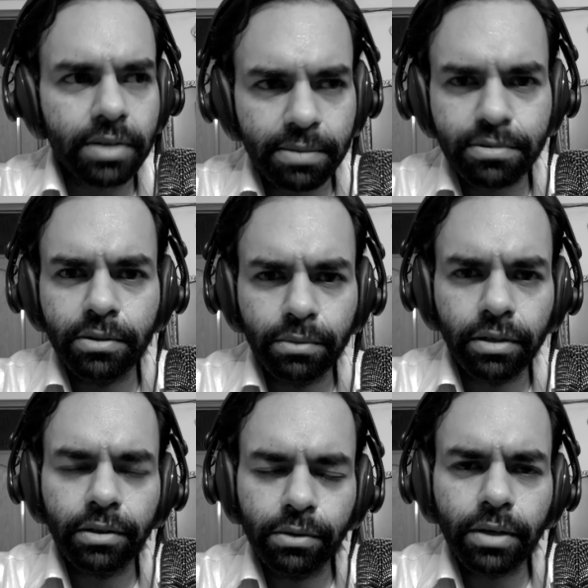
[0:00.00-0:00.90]

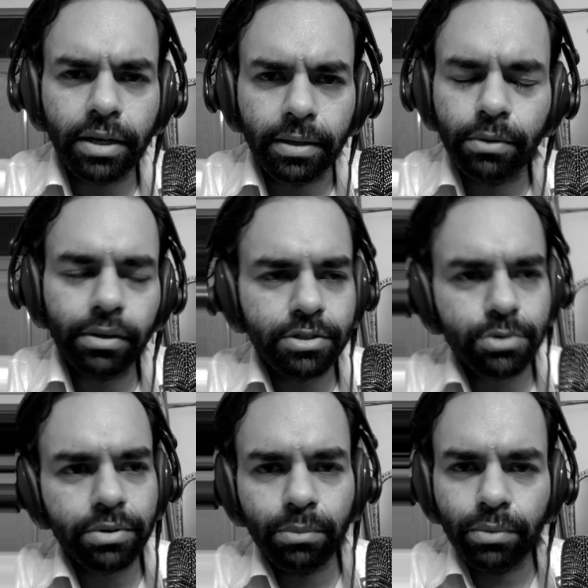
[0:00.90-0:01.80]
Absolutely, you can. You can
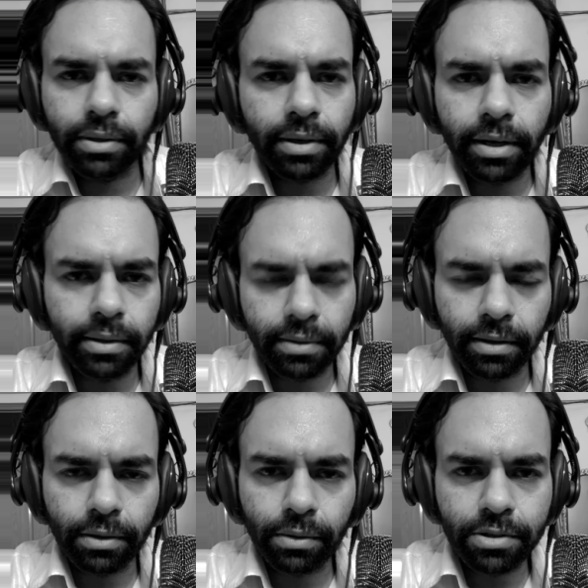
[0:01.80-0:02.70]
stream with
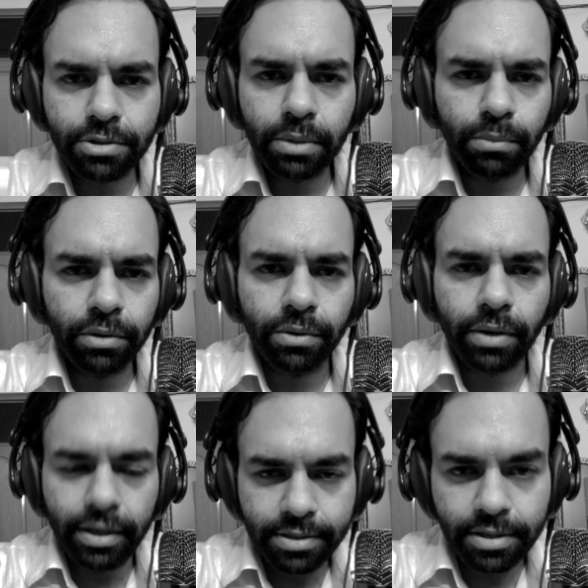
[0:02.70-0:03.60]
anything. You can stream with your
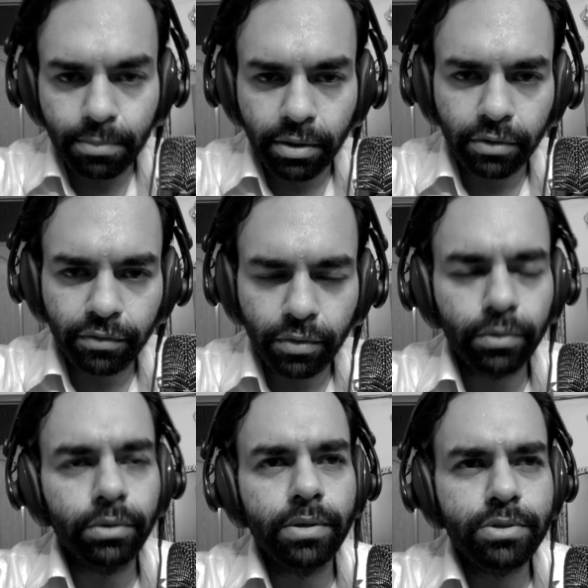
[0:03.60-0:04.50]
headset
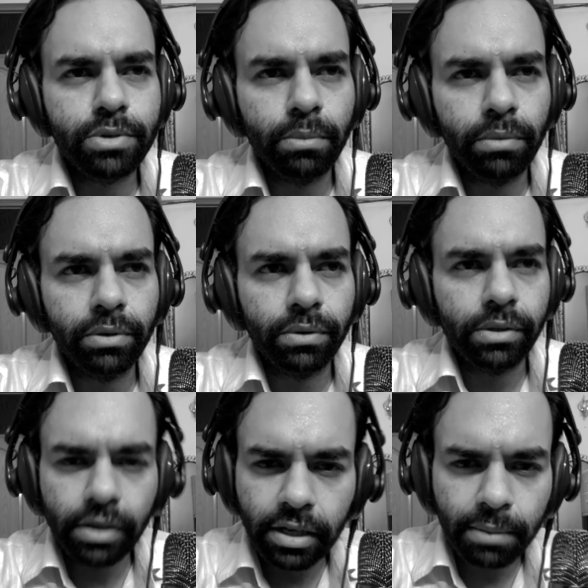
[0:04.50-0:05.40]
microphone, you can stream with your
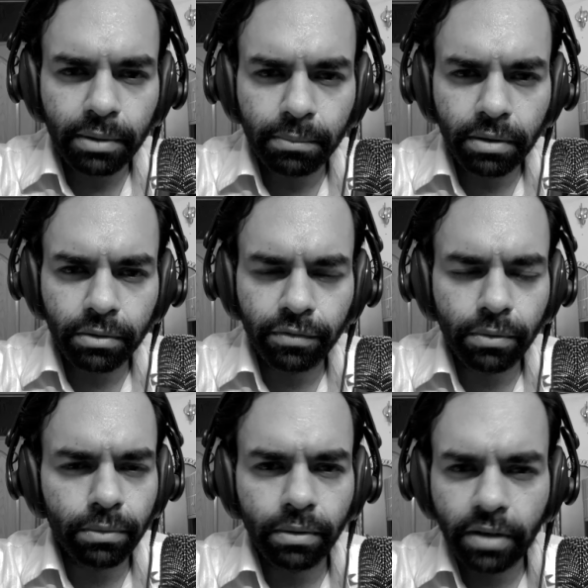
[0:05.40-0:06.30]
dynamic
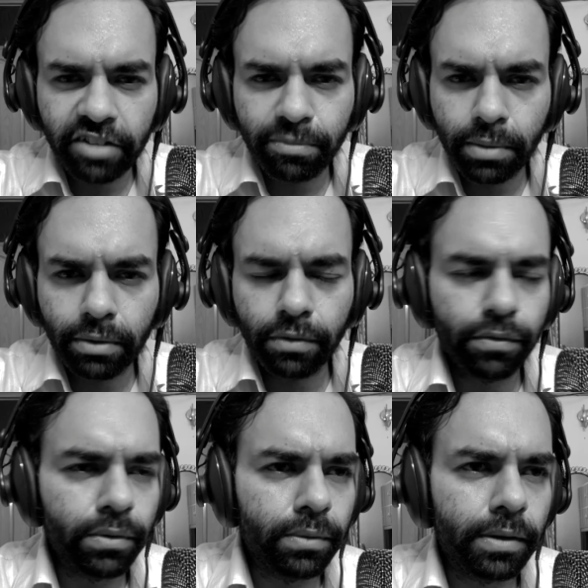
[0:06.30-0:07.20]
microphone, a lav
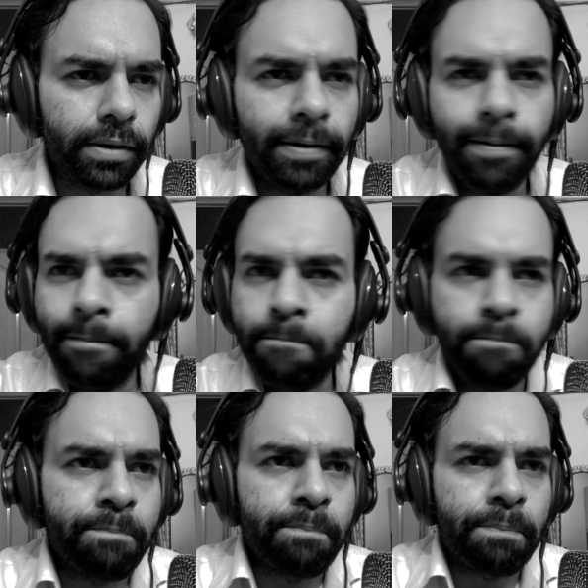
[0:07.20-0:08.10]
microphone,
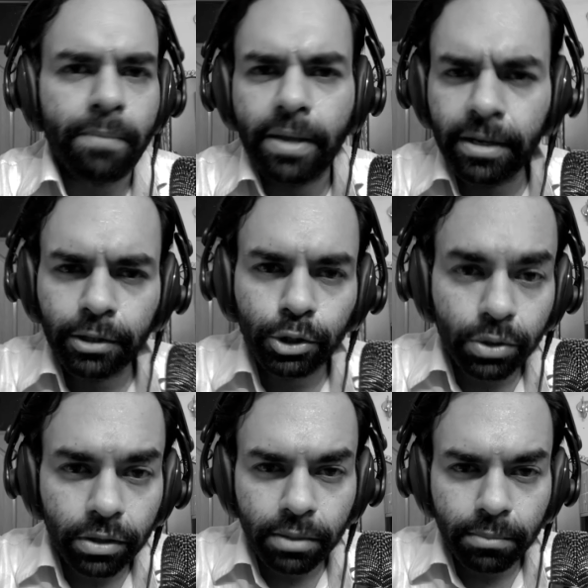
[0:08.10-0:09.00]
a
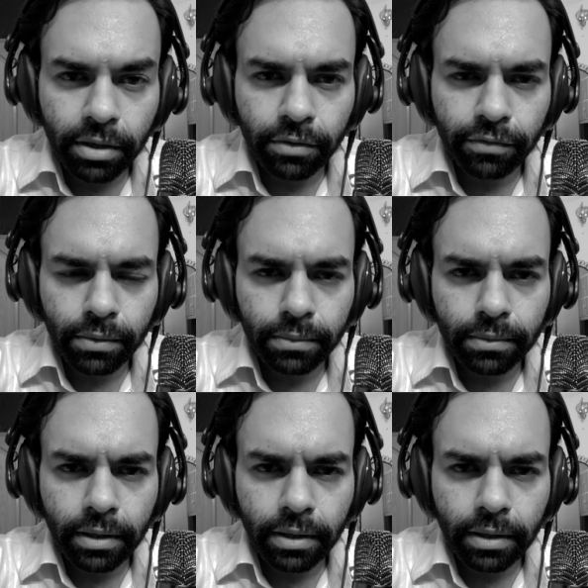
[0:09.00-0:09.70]
shotgun microphone,